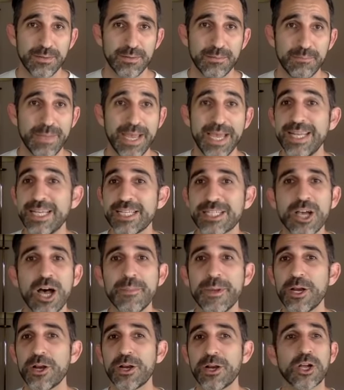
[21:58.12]
Mandy and
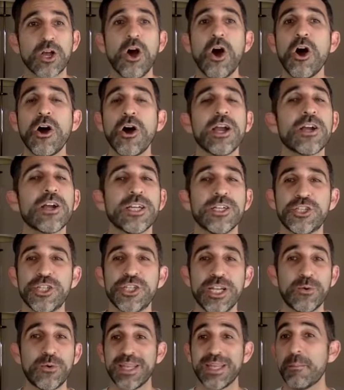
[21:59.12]
Sami are going to call Eric and
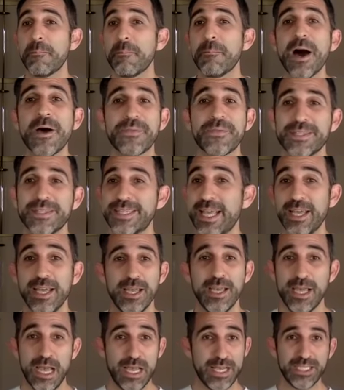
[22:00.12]
Shannon within a month and say,
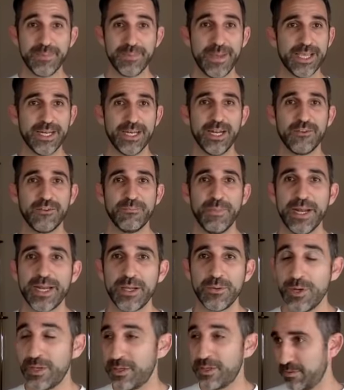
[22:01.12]
he's making enough money.
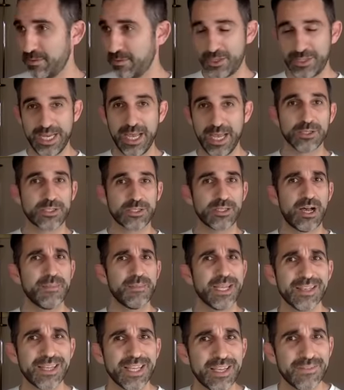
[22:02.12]
What? Sami
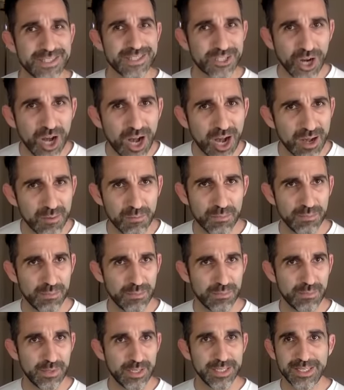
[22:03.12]
can leave his job.
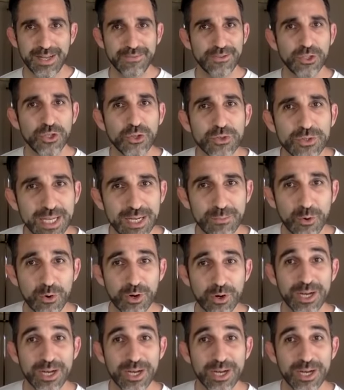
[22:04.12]
He doesn't have to do this anymore.